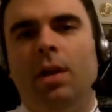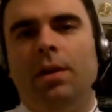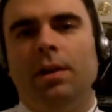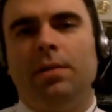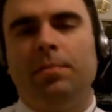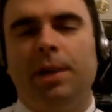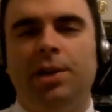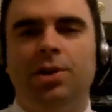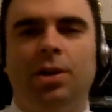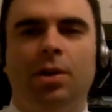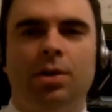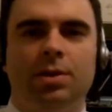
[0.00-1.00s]
that the
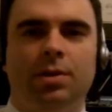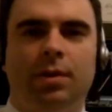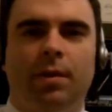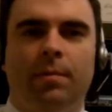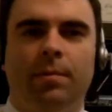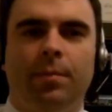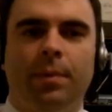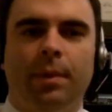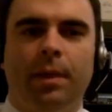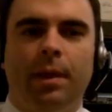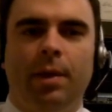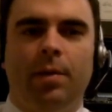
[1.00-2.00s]
patient goes from
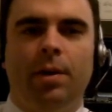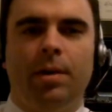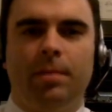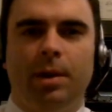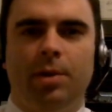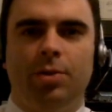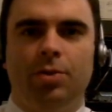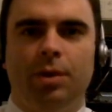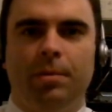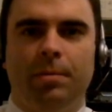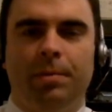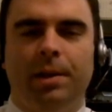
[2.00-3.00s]
hearing about your
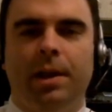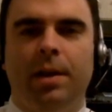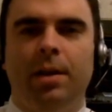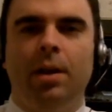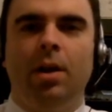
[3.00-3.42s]
treatment plan